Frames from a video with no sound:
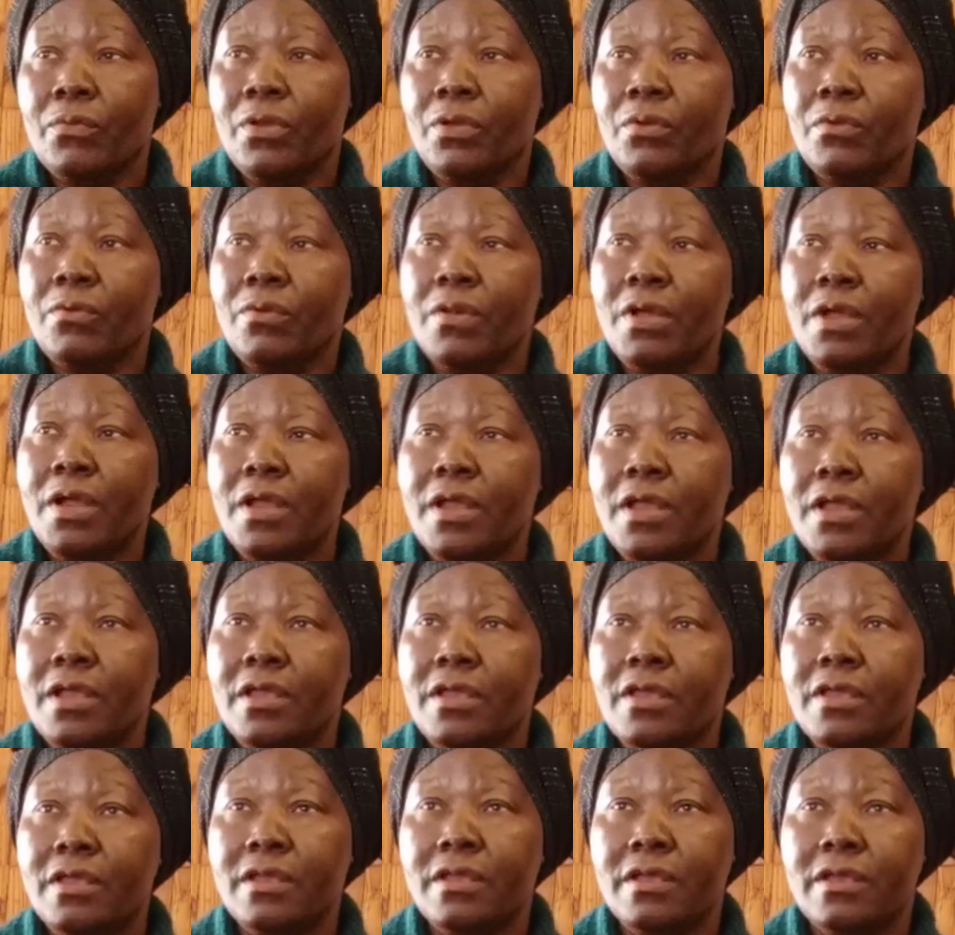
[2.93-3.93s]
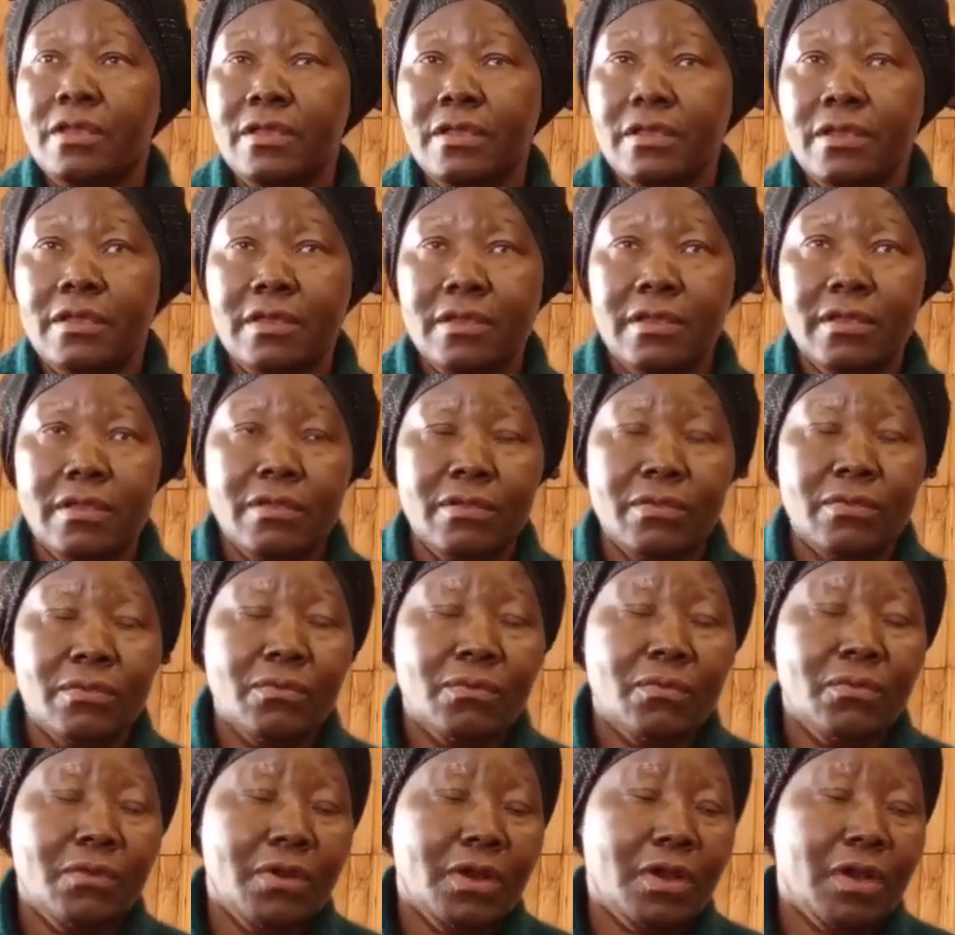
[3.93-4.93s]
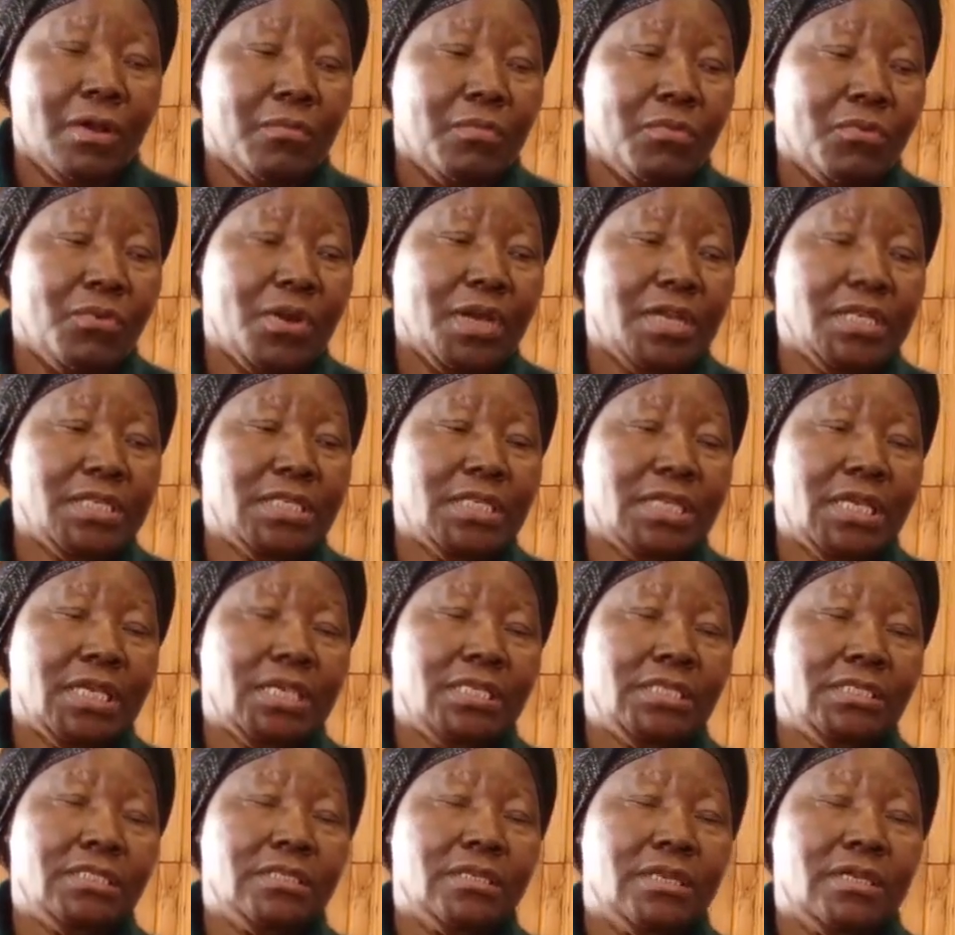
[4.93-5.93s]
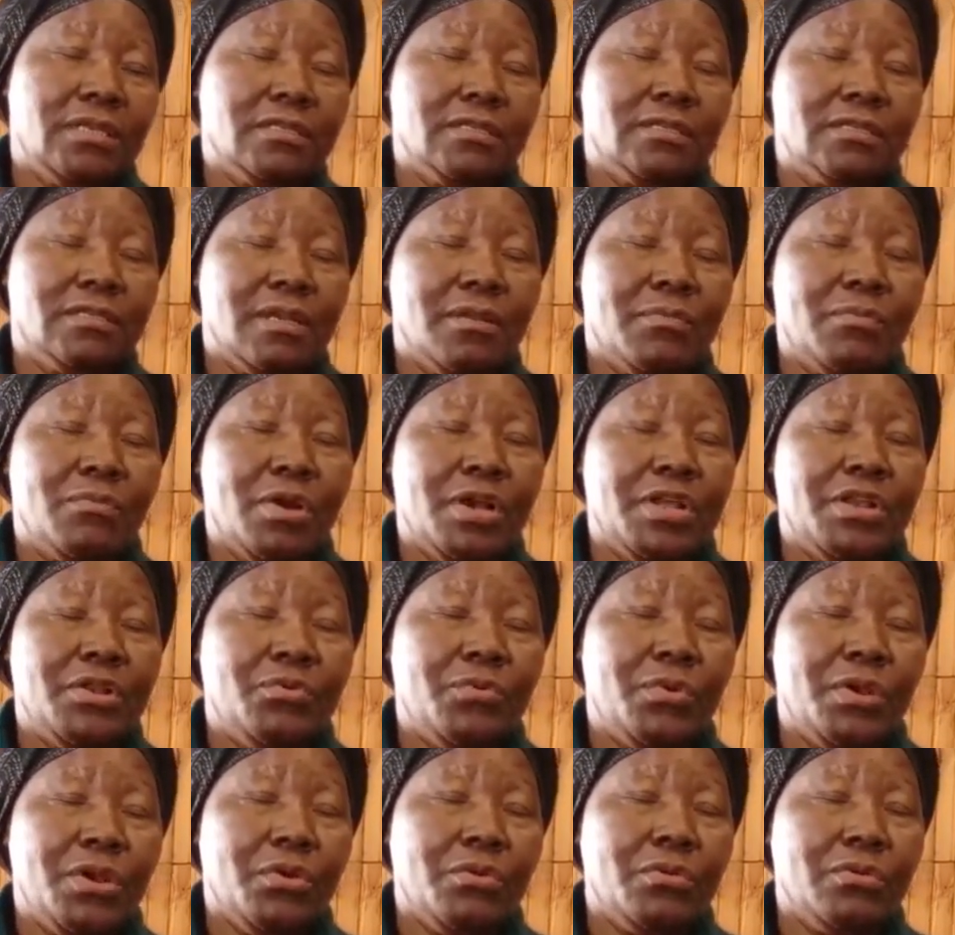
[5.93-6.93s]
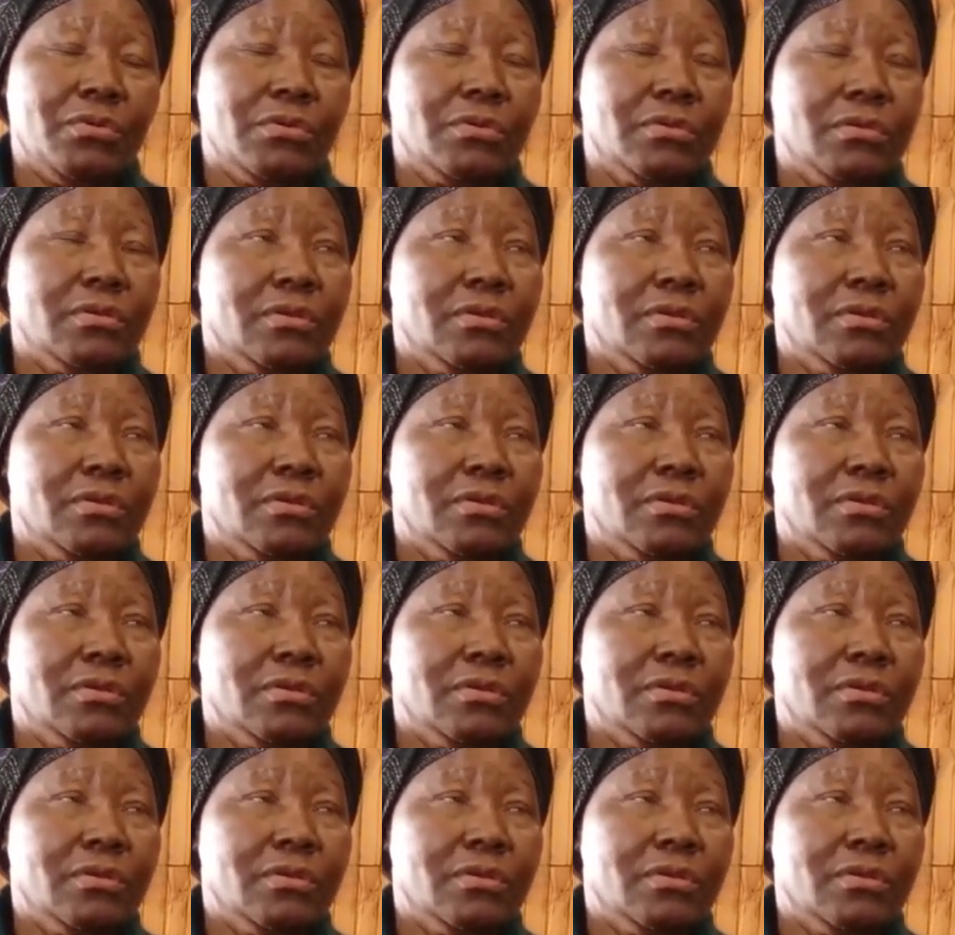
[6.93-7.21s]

Well, I woke up quite late as I'm unwell,